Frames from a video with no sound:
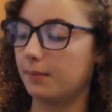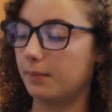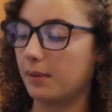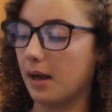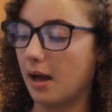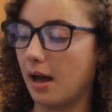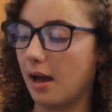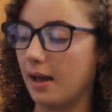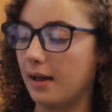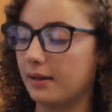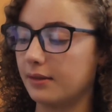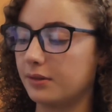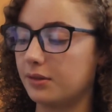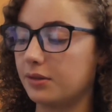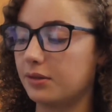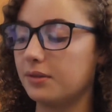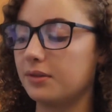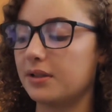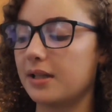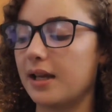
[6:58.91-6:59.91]
by
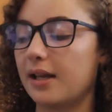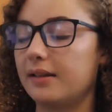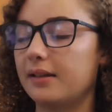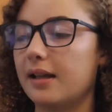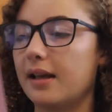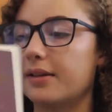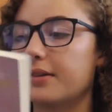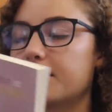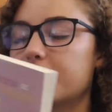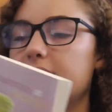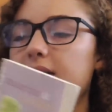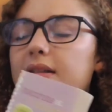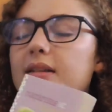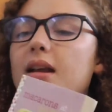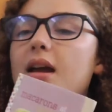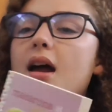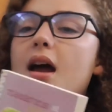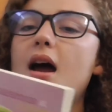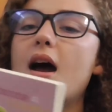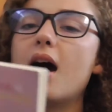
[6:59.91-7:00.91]
Suzanne
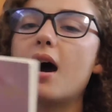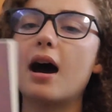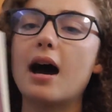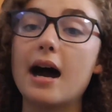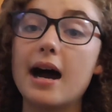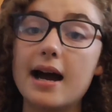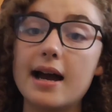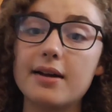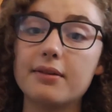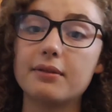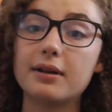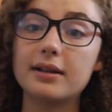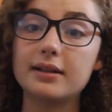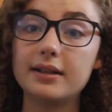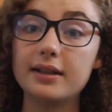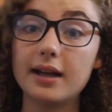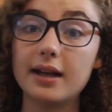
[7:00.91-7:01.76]
Nelson. I read